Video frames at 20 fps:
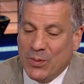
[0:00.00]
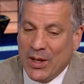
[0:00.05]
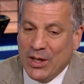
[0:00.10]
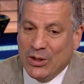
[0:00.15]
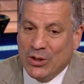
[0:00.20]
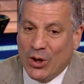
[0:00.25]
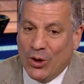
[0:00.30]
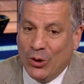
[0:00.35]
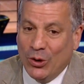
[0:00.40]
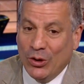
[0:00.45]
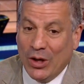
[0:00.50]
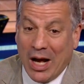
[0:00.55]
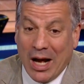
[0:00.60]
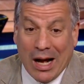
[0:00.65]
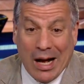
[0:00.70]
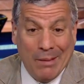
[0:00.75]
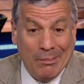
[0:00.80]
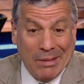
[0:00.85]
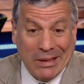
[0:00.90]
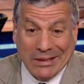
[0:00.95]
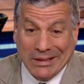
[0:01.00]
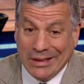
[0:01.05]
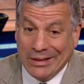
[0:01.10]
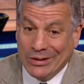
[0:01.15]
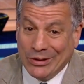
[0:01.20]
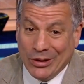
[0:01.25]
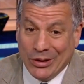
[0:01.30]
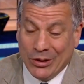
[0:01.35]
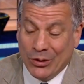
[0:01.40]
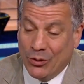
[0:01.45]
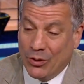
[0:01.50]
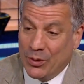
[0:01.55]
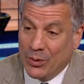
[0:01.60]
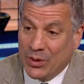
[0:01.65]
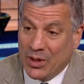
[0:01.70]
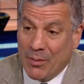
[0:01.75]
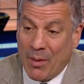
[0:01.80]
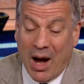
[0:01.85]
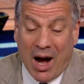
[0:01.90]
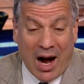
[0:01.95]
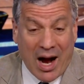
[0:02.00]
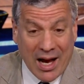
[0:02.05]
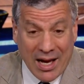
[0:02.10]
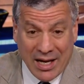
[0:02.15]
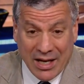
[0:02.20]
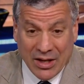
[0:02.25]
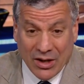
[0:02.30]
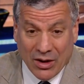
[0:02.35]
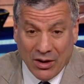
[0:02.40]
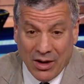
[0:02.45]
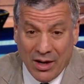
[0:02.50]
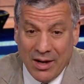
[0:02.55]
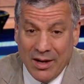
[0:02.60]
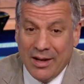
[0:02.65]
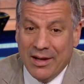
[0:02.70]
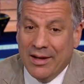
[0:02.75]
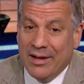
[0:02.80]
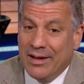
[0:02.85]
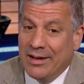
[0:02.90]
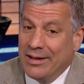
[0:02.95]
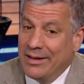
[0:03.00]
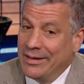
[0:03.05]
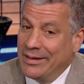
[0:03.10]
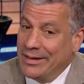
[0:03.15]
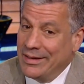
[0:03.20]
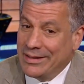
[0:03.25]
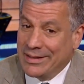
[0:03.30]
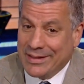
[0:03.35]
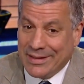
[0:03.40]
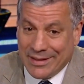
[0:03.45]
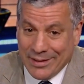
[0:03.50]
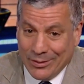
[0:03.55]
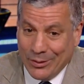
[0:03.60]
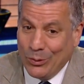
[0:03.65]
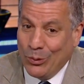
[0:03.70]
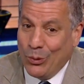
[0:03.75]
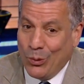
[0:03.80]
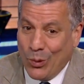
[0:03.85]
being told. I'm not saying he's going to agree with them. I hear he still